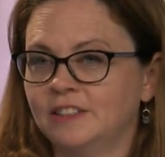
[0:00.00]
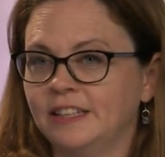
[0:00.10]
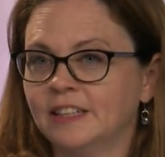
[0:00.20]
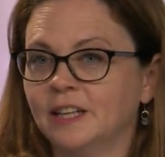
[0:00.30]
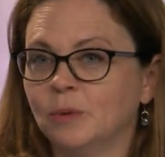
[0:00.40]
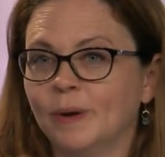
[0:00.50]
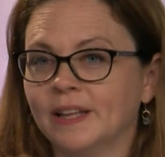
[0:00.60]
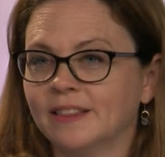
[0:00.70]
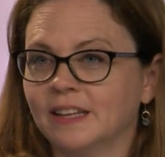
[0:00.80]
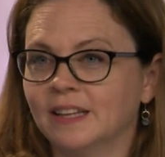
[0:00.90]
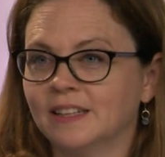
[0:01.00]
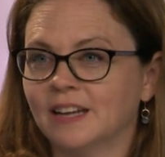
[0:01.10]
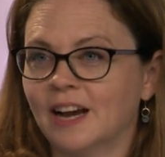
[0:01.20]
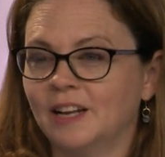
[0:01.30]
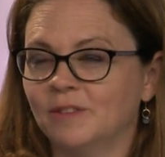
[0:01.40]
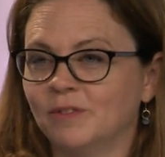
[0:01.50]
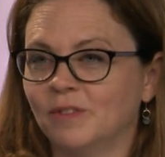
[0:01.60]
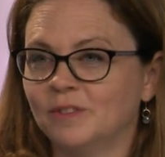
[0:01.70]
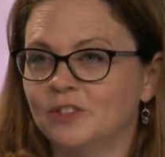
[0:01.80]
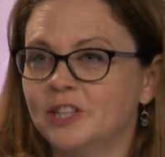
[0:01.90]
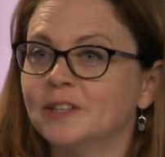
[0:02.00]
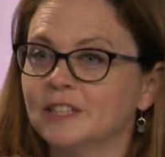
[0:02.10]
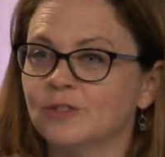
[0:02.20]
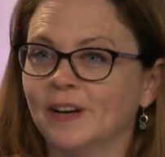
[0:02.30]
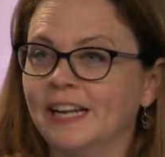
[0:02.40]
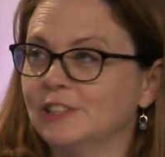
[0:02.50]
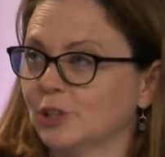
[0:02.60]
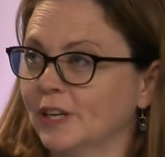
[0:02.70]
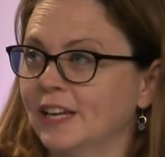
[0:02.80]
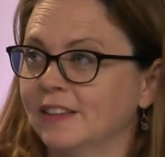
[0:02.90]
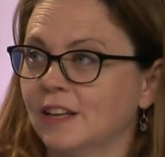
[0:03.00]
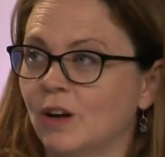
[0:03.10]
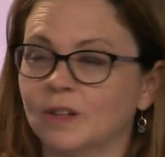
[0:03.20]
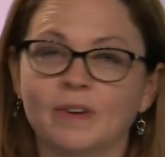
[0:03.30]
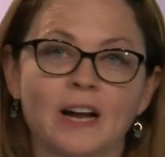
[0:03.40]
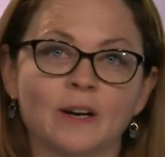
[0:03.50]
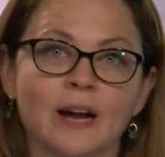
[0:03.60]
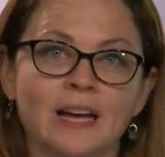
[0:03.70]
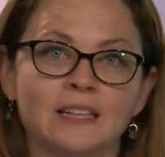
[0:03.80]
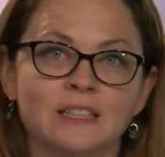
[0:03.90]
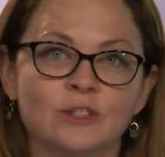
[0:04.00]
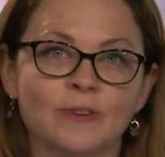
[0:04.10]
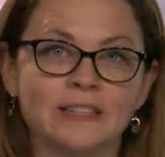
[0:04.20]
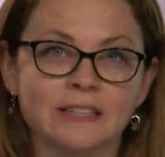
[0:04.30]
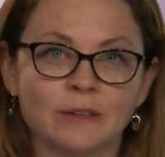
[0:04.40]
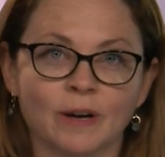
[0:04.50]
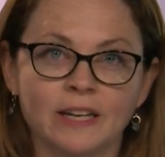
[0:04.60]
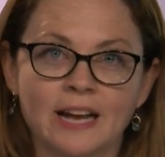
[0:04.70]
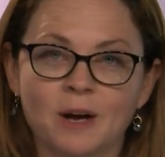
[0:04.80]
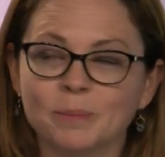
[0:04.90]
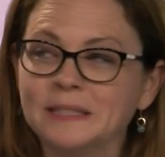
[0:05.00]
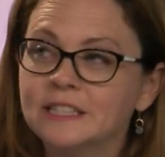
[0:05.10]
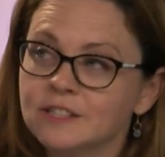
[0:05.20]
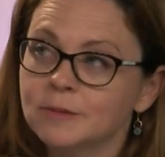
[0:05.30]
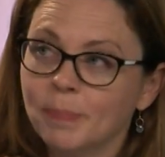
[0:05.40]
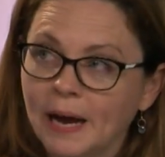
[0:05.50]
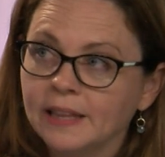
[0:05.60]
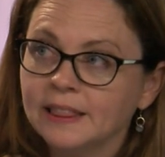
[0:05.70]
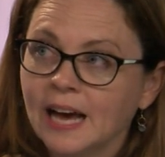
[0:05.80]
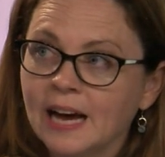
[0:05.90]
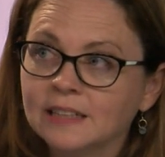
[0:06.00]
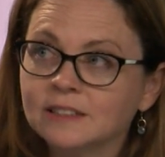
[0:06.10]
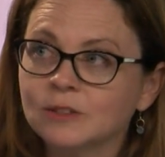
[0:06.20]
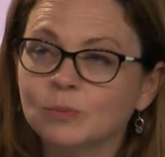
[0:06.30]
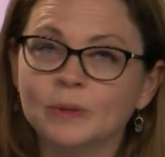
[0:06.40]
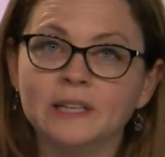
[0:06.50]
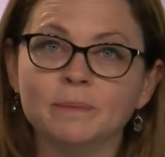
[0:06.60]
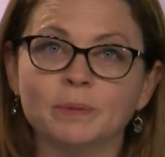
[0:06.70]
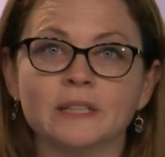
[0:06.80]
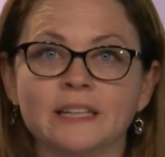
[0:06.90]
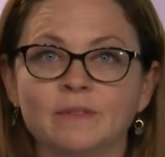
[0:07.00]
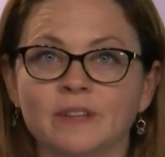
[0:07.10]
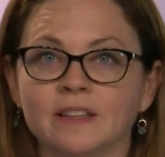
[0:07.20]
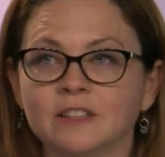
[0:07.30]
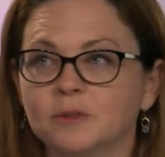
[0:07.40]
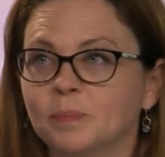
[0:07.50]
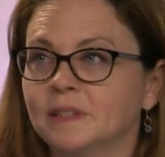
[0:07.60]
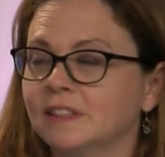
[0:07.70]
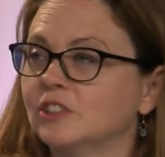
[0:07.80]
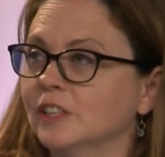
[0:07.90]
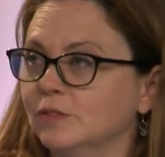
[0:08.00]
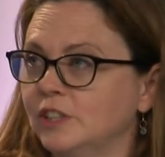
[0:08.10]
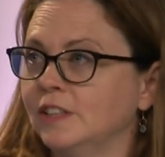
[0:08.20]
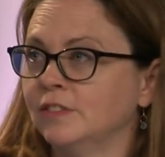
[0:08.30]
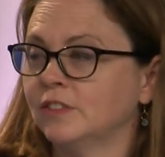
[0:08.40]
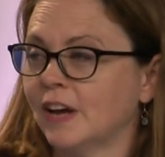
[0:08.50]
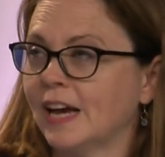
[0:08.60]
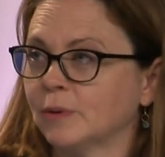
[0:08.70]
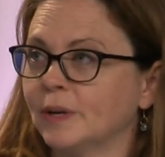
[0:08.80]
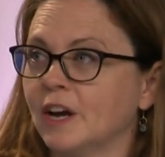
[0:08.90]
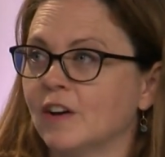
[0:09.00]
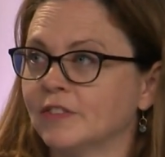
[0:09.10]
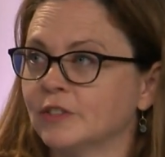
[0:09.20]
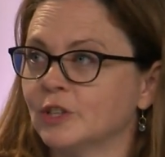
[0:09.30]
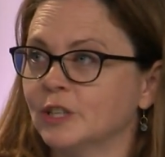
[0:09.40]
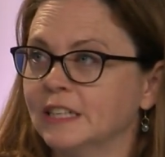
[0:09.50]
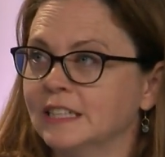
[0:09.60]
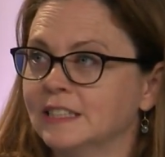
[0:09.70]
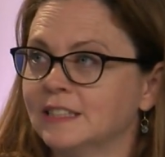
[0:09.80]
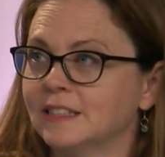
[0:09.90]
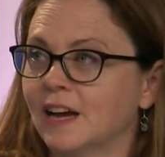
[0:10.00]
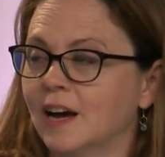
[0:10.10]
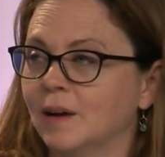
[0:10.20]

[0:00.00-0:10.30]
dealing with the kind of serious financial hit that all of higher ed is facing right now. But despite that, we believe that this position of Chief Equity Officer is